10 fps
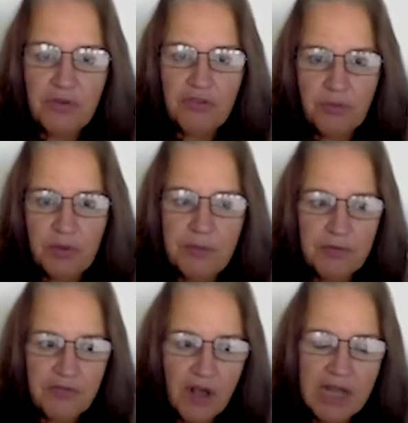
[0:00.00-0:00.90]
So we're
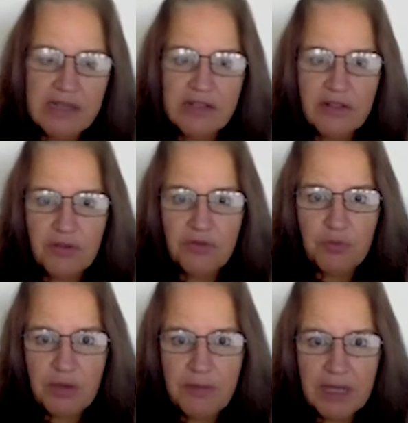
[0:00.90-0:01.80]
providing those
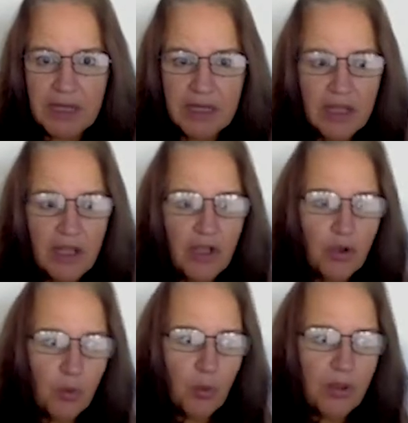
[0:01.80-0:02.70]
women
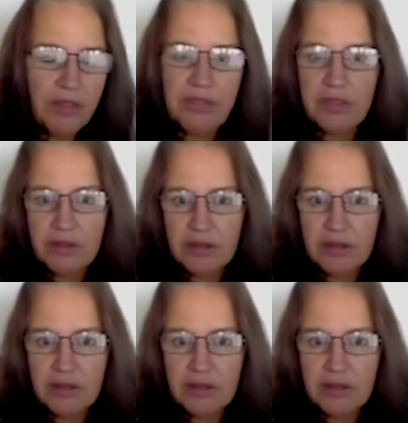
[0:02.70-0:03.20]
with